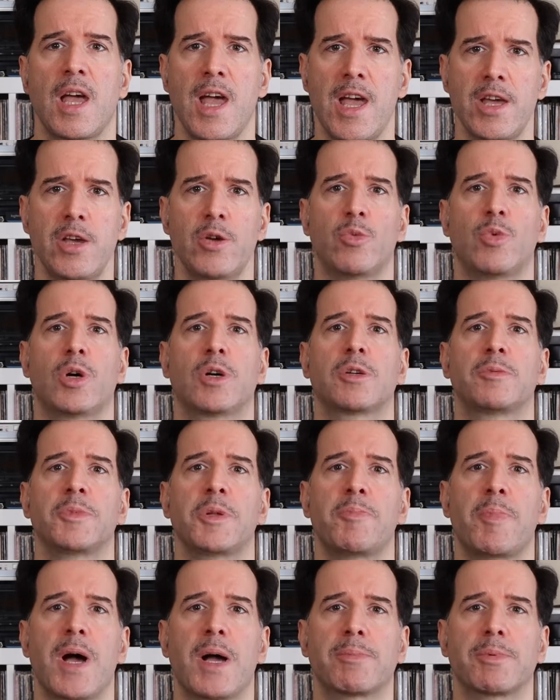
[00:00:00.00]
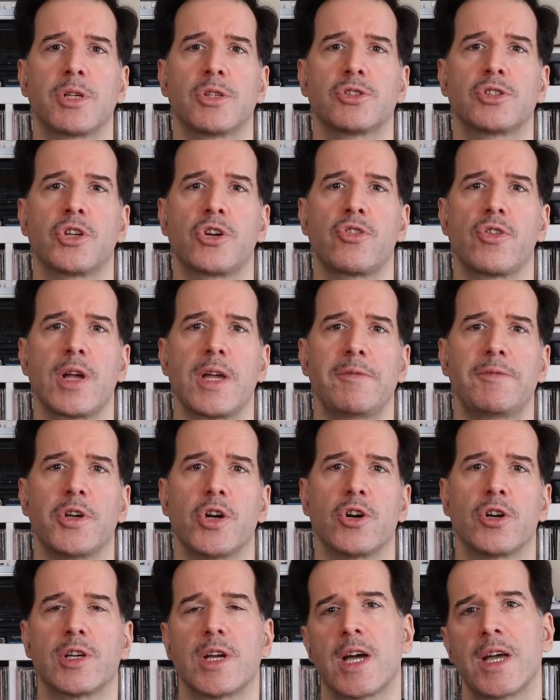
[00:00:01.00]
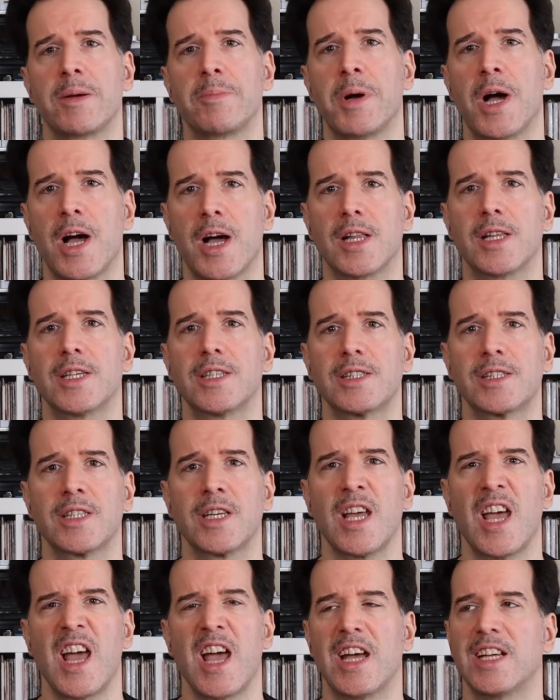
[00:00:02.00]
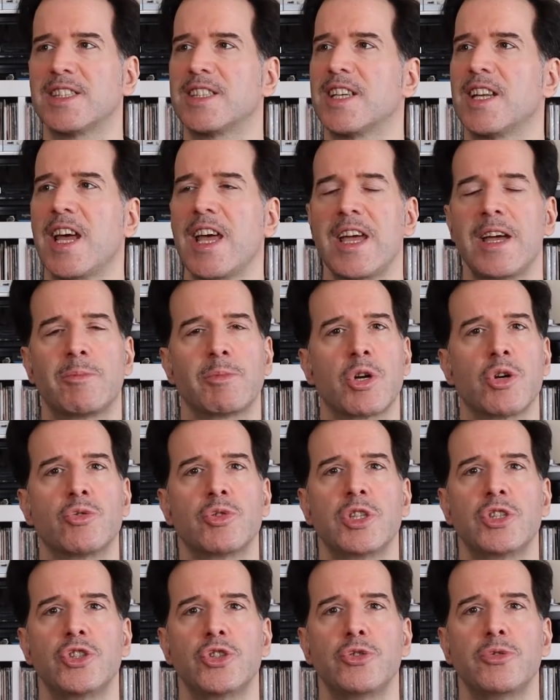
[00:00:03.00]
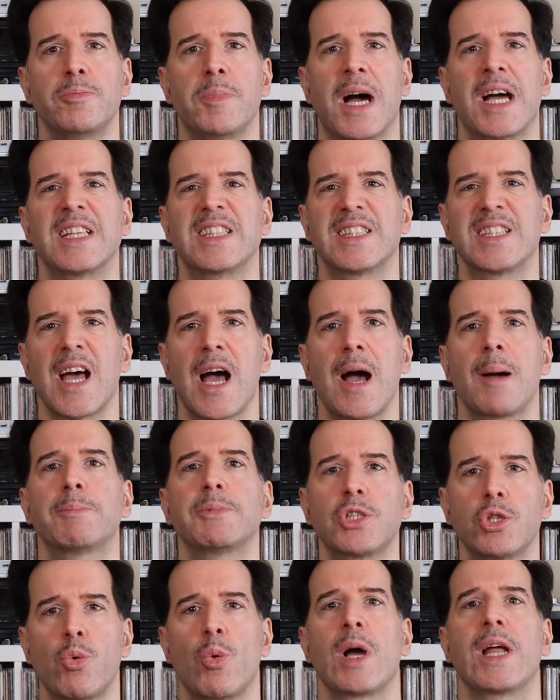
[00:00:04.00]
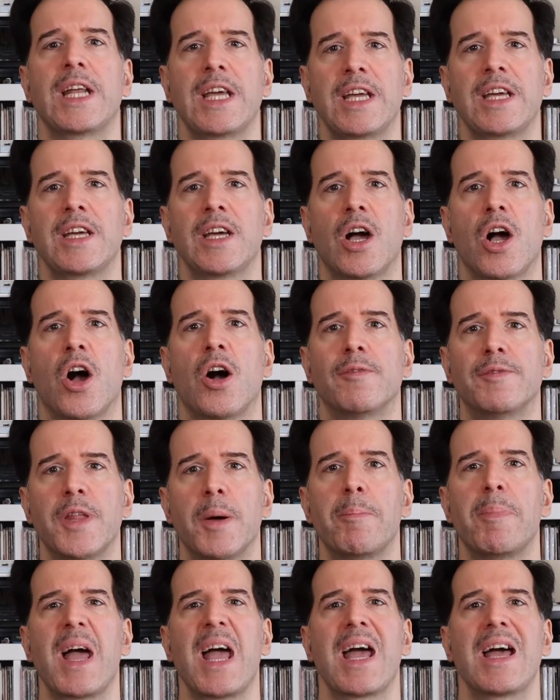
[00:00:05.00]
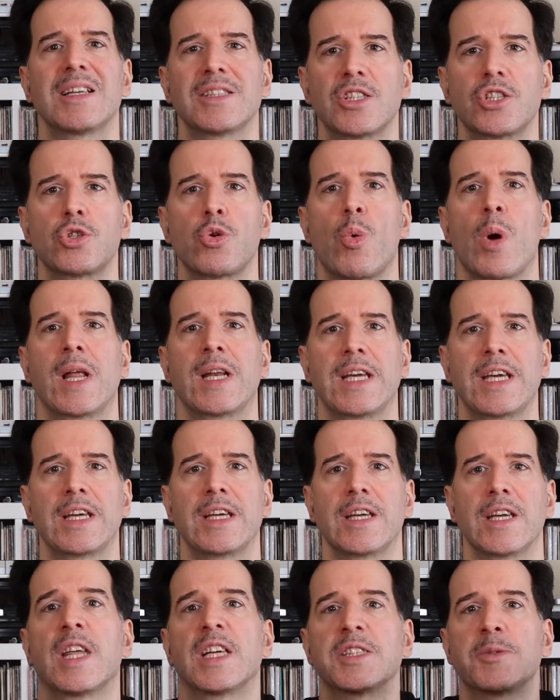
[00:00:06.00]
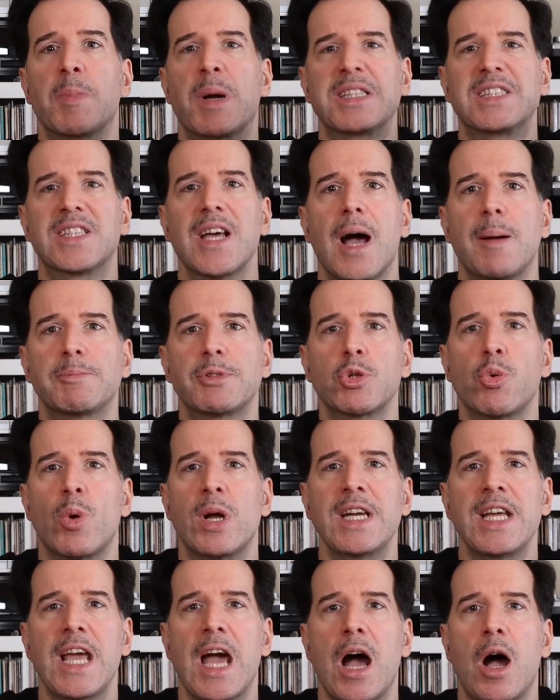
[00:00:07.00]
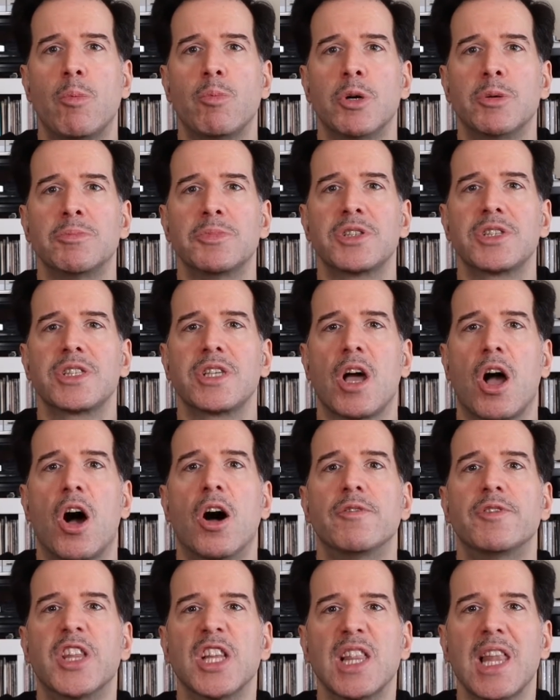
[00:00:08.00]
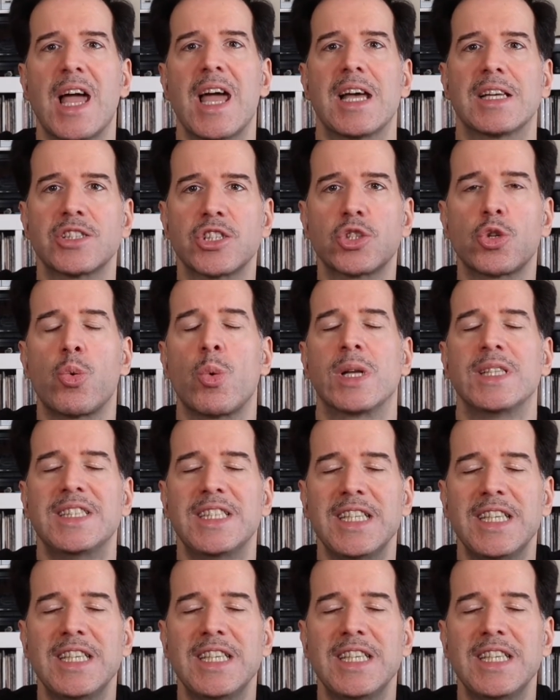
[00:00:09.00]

Hey, welcome to Pop Culture Graveyard. I am Hollis, and today I'm going to do my top 20 of the past 20. That's my top 20 albums of the last 20